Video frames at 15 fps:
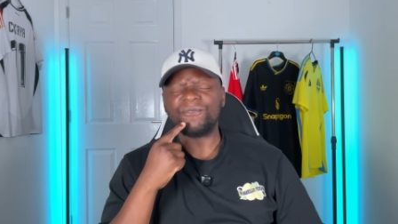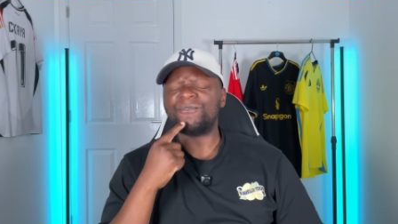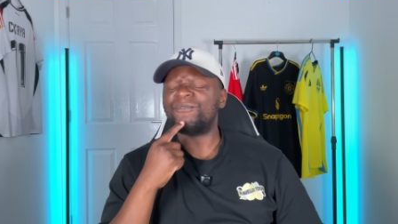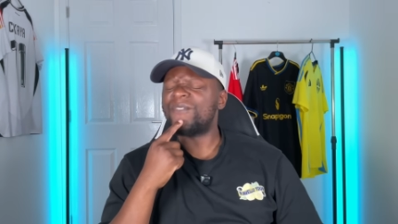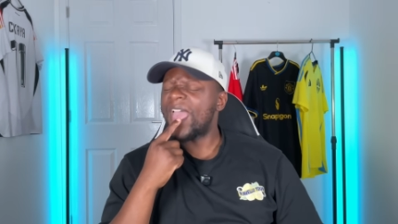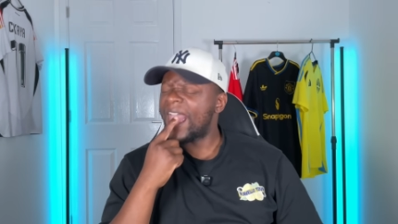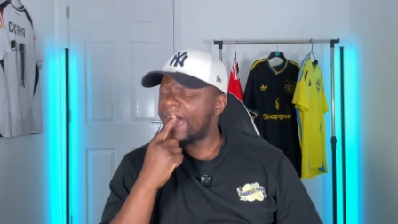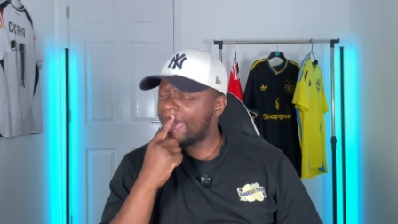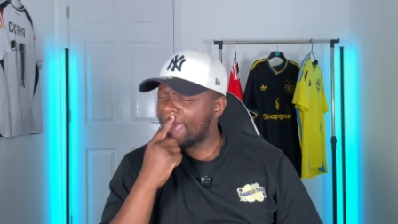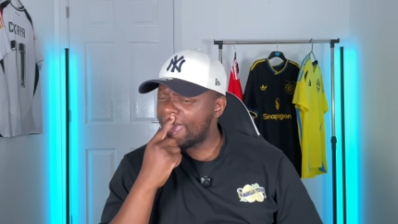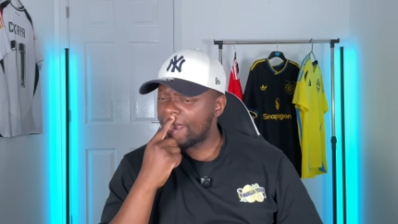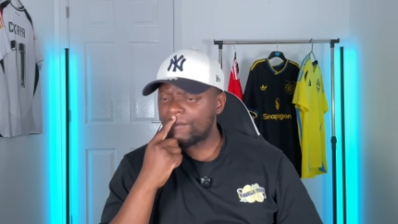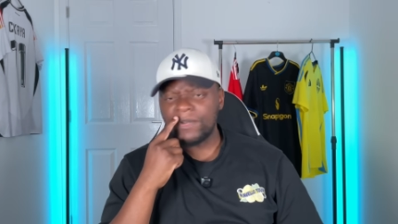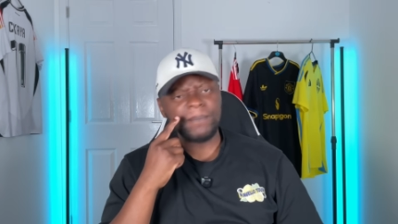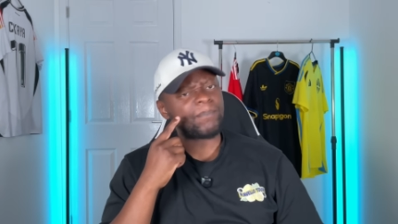
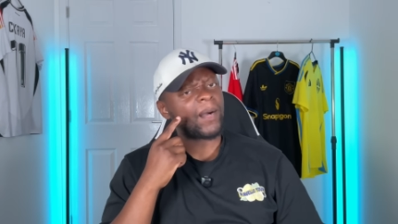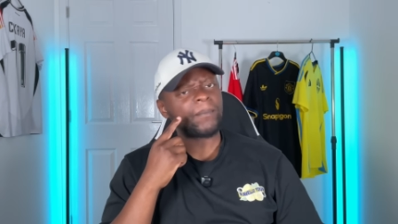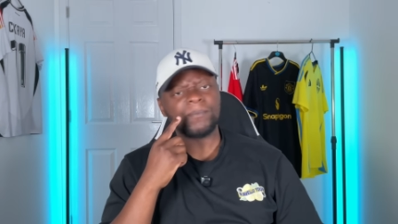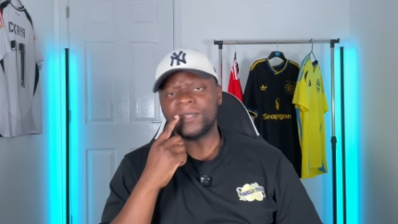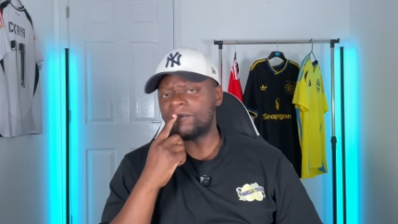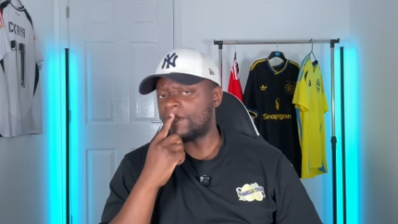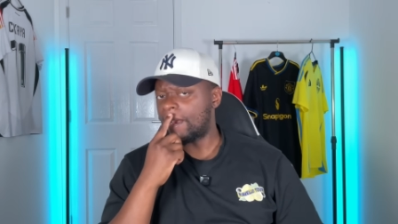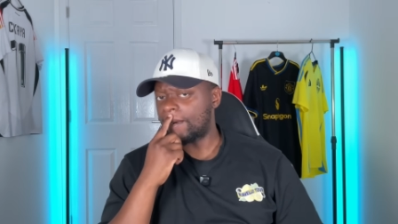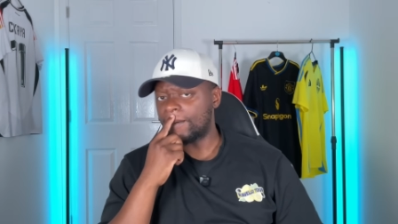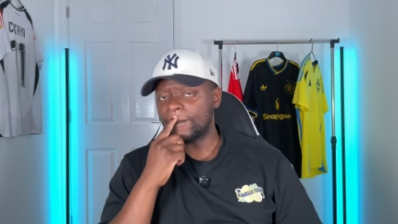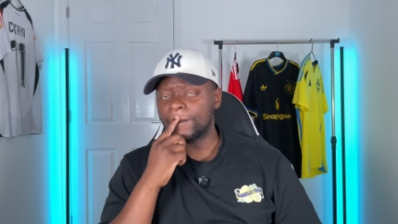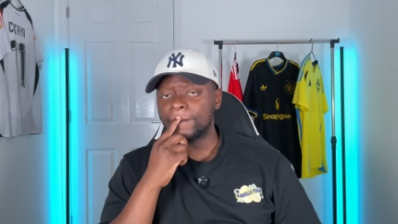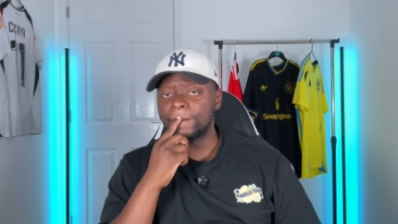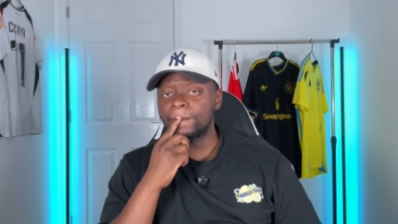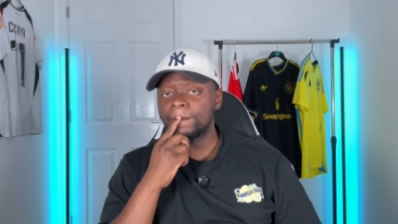very bumpy ride.
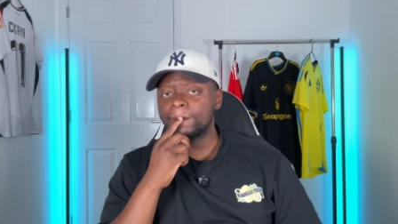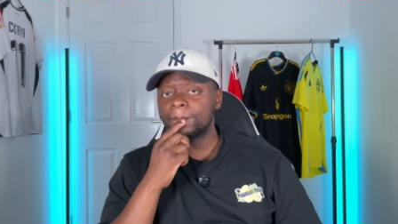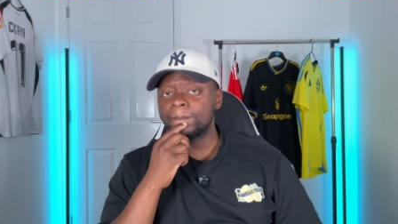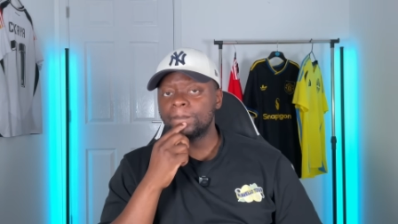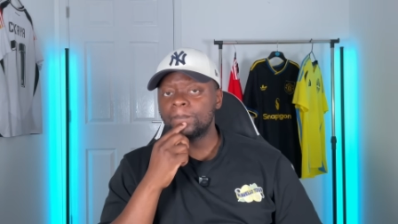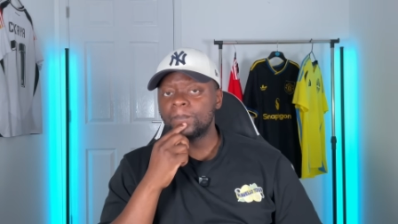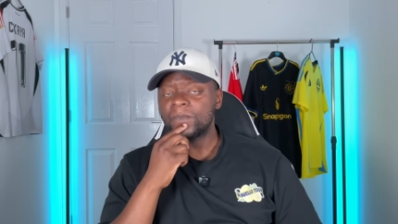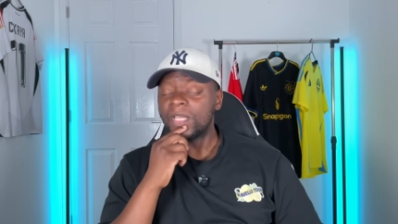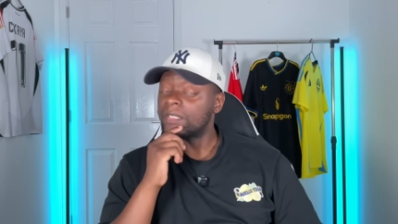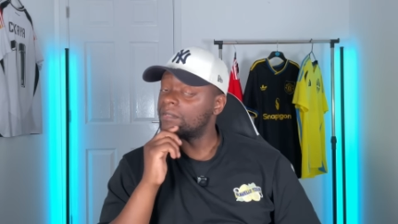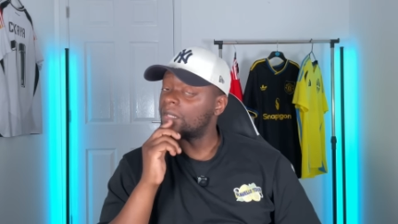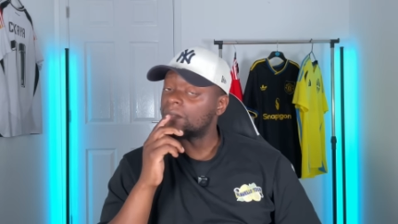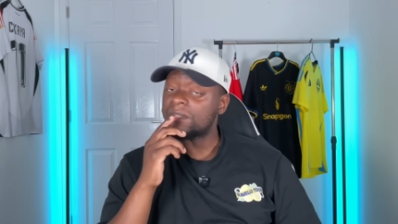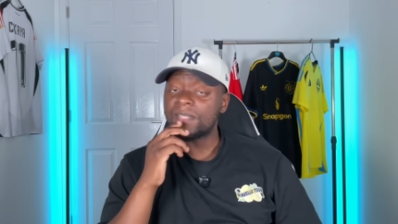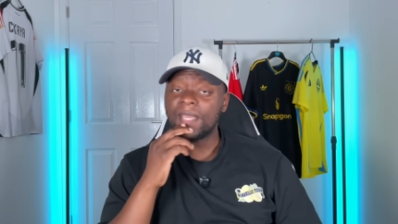And
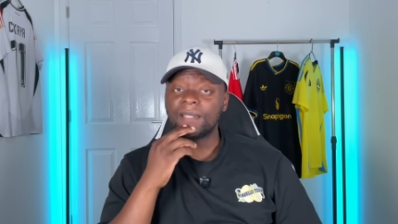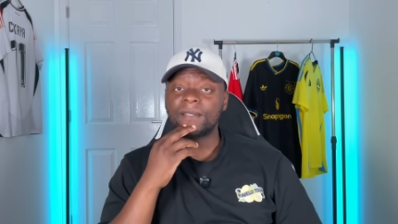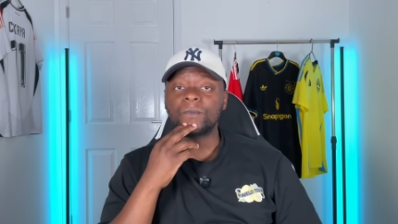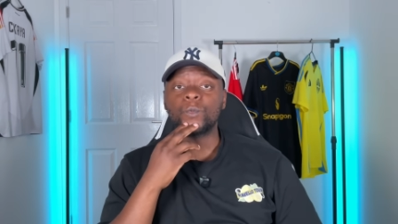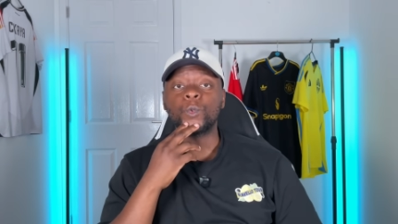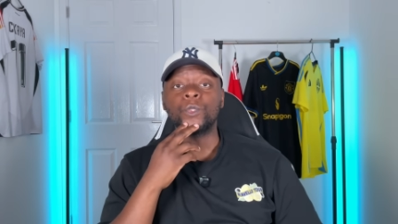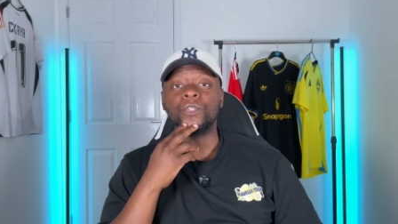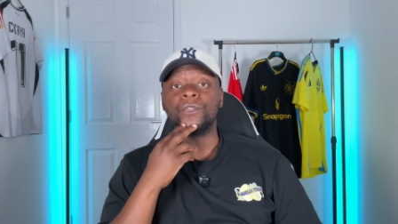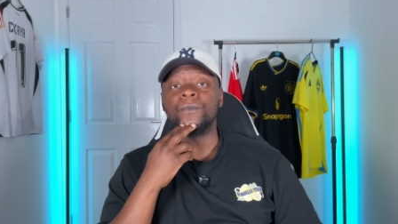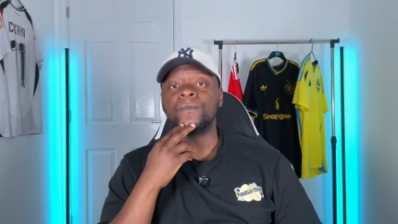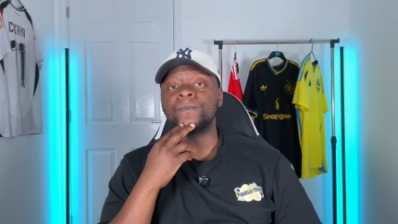don't say I didn't warn you.